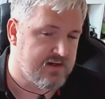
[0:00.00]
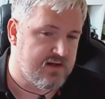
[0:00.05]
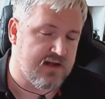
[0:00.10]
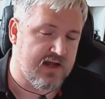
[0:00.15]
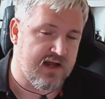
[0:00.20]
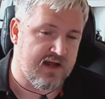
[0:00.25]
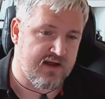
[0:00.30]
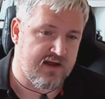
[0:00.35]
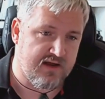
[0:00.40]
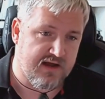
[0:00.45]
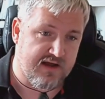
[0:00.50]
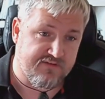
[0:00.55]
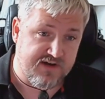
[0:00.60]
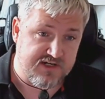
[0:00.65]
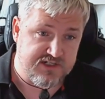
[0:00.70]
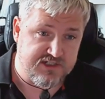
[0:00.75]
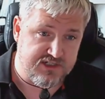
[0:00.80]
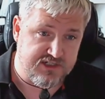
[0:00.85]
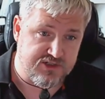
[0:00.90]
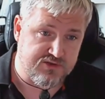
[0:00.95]
uh, have
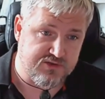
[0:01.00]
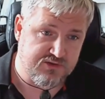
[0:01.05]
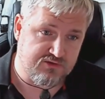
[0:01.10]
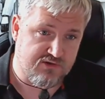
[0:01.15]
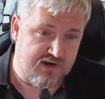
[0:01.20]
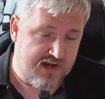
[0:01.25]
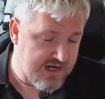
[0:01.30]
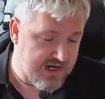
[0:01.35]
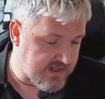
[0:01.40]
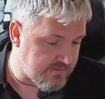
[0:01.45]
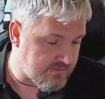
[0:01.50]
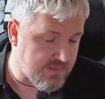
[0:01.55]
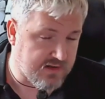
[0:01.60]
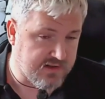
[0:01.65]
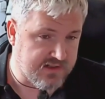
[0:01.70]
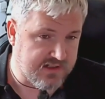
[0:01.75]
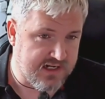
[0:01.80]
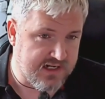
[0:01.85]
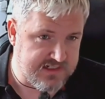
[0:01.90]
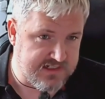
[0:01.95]
actually just created a
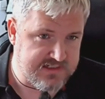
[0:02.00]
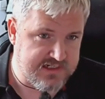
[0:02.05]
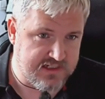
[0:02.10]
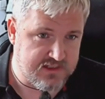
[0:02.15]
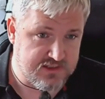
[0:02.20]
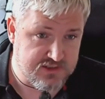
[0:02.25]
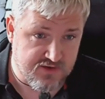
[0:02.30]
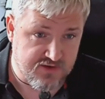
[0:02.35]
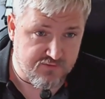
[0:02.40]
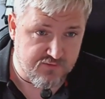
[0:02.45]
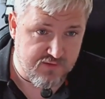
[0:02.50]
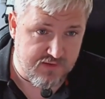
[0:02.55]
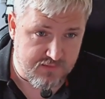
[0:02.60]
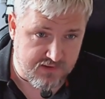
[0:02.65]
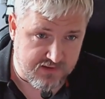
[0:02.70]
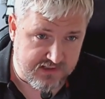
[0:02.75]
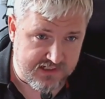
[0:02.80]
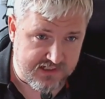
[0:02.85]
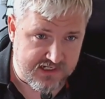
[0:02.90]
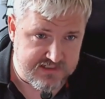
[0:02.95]
modernization software
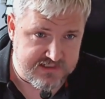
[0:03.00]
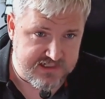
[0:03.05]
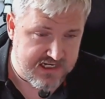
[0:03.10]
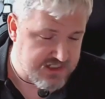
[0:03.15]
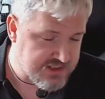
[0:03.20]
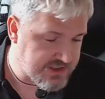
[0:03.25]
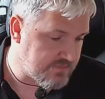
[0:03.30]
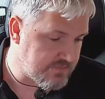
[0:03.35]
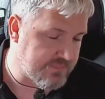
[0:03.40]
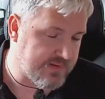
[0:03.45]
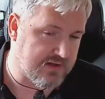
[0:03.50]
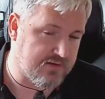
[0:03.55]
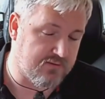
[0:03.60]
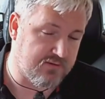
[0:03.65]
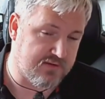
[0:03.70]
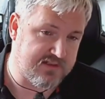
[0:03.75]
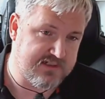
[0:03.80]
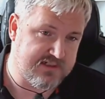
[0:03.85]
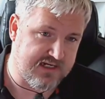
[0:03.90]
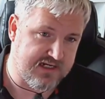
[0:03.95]
modernization bill
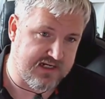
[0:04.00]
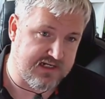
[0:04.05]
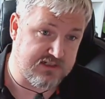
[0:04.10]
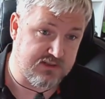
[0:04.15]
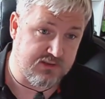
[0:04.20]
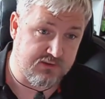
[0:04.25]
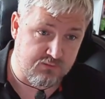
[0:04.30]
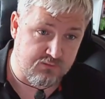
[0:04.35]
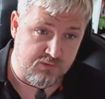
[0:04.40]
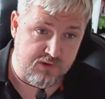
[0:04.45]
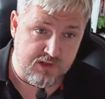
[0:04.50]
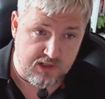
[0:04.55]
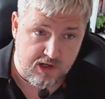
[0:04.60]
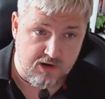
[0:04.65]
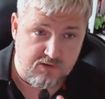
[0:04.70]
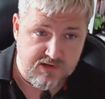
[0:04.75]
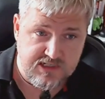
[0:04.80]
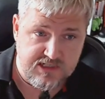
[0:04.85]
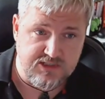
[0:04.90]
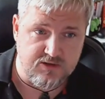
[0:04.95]
what says we'll
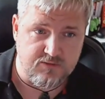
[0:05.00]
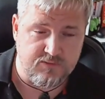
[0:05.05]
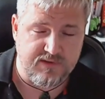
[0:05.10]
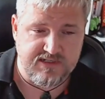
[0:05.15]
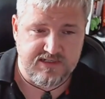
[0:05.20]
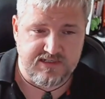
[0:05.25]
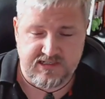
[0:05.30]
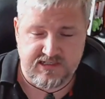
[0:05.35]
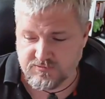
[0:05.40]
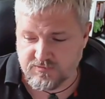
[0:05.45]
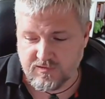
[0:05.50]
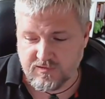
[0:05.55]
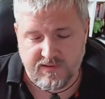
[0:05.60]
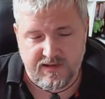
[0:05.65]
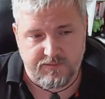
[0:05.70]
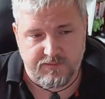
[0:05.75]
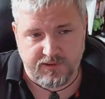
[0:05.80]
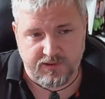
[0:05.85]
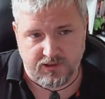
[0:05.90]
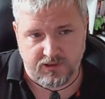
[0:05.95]
only do business with
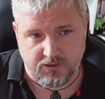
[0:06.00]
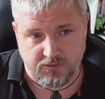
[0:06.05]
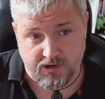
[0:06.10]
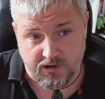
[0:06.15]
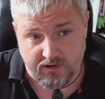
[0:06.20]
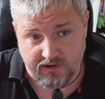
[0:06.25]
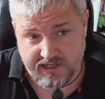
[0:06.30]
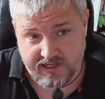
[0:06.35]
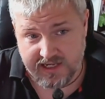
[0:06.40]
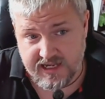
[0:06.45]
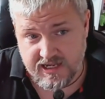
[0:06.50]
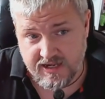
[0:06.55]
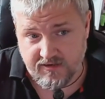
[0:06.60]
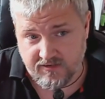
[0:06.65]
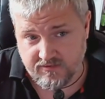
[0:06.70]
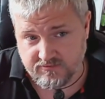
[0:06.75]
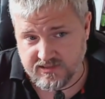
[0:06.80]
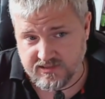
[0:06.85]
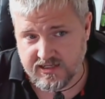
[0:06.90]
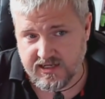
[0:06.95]
people who are
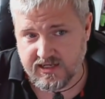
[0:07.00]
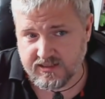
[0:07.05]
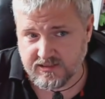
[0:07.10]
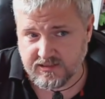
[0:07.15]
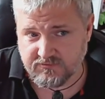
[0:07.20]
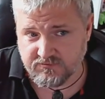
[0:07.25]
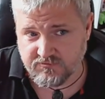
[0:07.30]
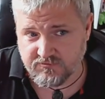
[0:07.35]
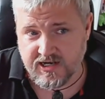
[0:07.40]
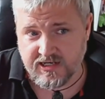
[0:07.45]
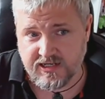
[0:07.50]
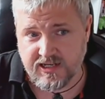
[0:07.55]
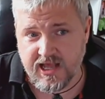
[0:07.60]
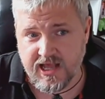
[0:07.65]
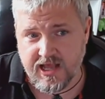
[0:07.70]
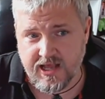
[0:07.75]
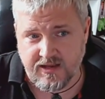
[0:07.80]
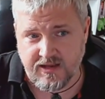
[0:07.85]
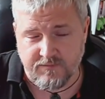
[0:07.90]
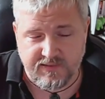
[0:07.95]
here at rank
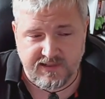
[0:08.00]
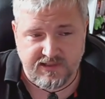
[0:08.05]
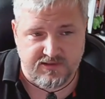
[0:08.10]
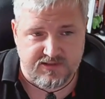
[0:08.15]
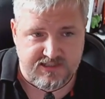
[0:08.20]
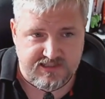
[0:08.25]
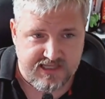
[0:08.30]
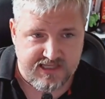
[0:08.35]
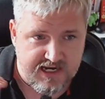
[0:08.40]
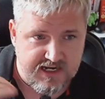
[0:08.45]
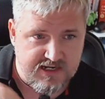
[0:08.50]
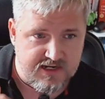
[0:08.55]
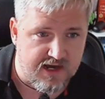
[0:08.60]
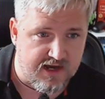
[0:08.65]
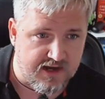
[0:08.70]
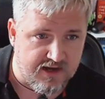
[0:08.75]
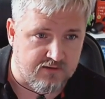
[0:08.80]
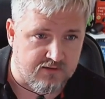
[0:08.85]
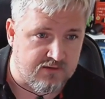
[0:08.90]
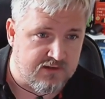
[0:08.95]
A because they
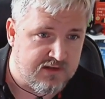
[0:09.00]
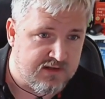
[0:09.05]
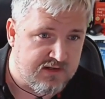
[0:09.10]
know